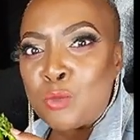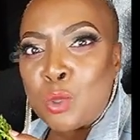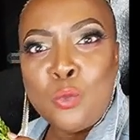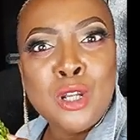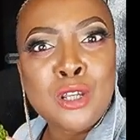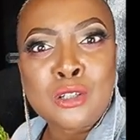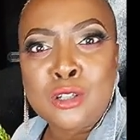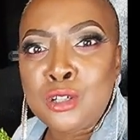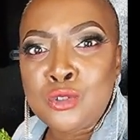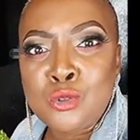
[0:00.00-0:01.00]
We didn't cook
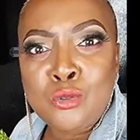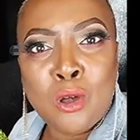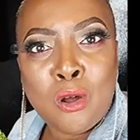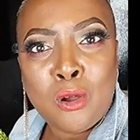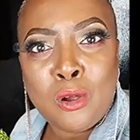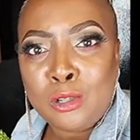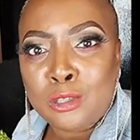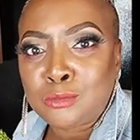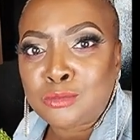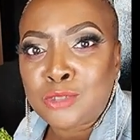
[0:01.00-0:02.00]
it too
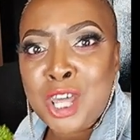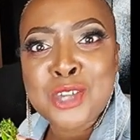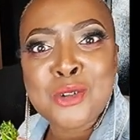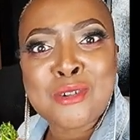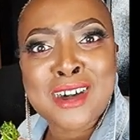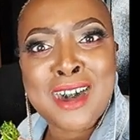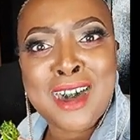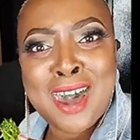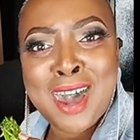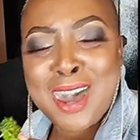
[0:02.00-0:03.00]
long. Thank you,
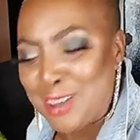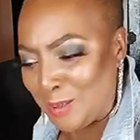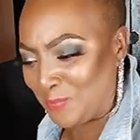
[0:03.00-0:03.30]
Kay.